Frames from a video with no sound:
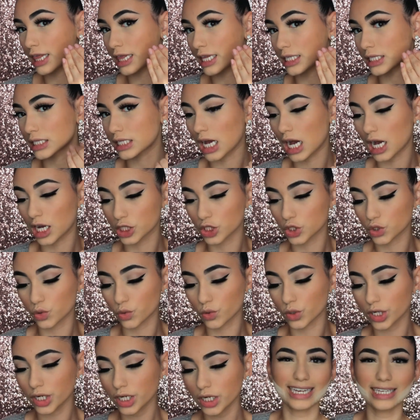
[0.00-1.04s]
this
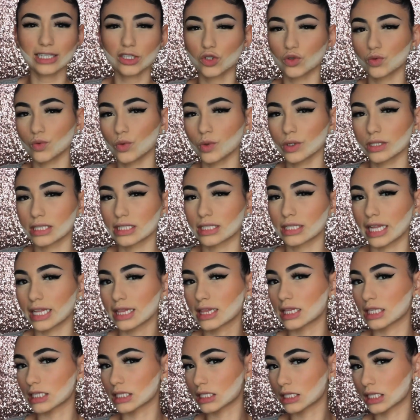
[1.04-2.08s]
contour. I like to
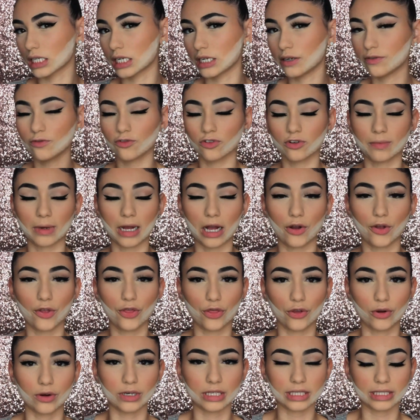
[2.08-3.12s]
let this sit in for about
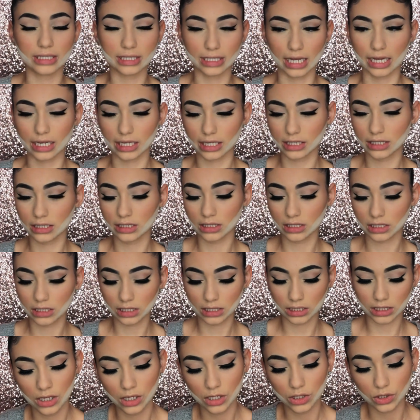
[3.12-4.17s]
30
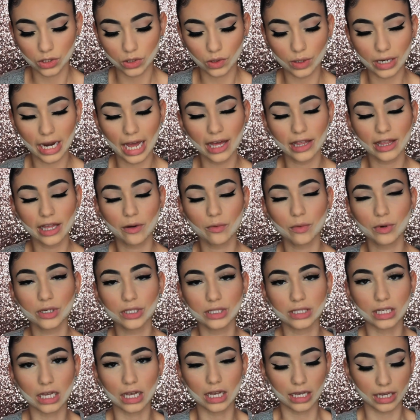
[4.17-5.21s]
seconds. So now that we're
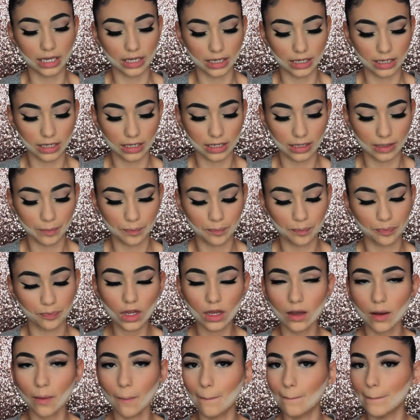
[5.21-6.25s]
done
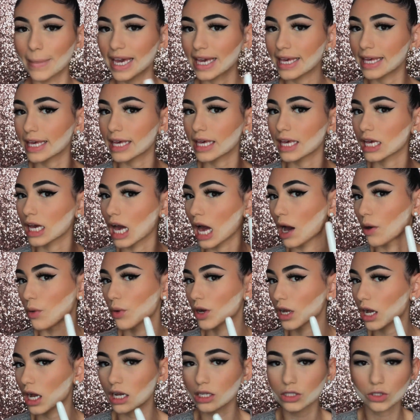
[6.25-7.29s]
baking
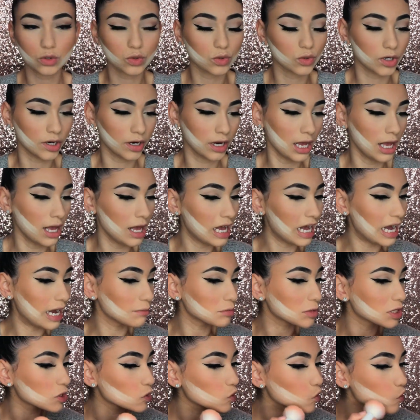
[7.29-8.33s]
our contour,
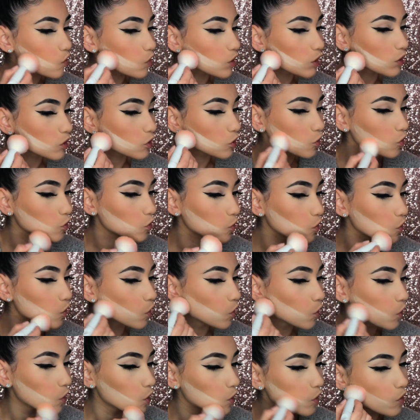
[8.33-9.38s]
I'm just going to
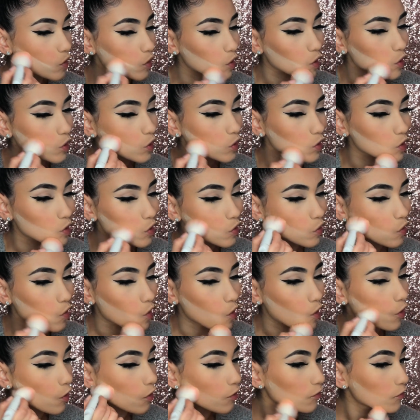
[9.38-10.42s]
dust this
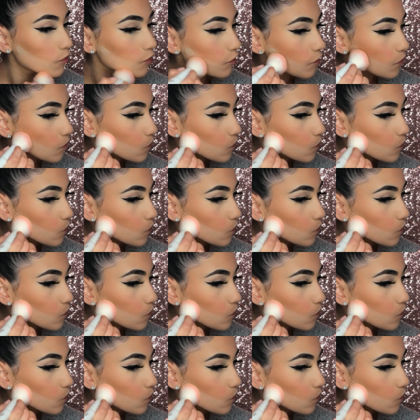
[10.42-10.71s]
off.